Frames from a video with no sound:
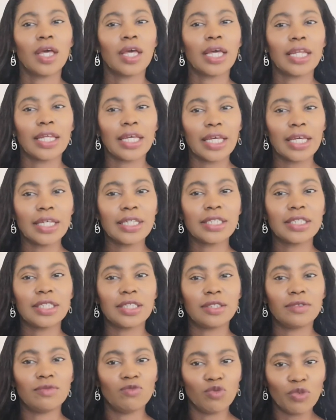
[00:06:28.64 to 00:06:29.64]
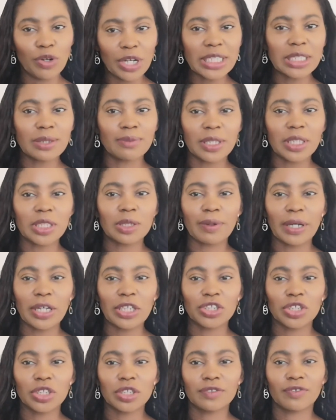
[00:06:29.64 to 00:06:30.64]
It is reasonably
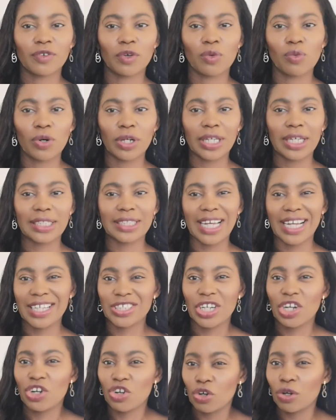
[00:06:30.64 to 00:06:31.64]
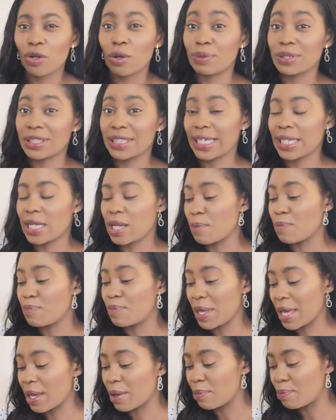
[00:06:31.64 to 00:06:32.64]
spacious for what is actually not a particularly
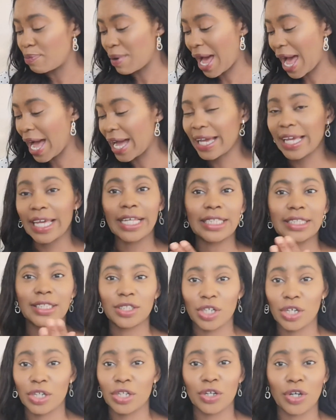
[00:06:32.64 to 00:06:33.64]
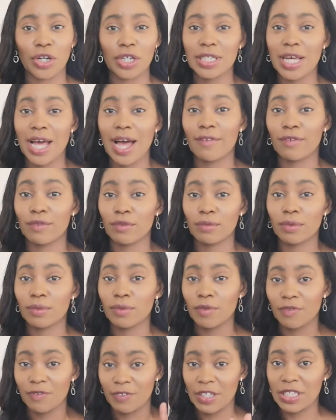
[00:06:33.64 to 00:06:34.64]
big bag. It's certainly going to
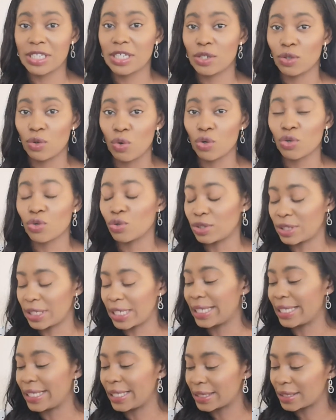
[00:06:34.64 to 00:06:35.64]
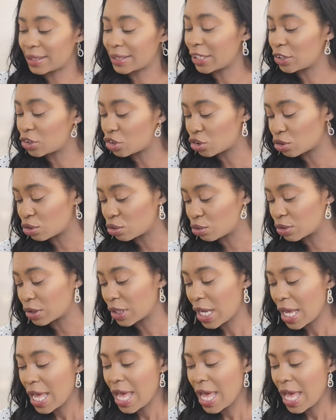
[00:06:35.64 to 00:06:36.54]
fit in all your daily essentials.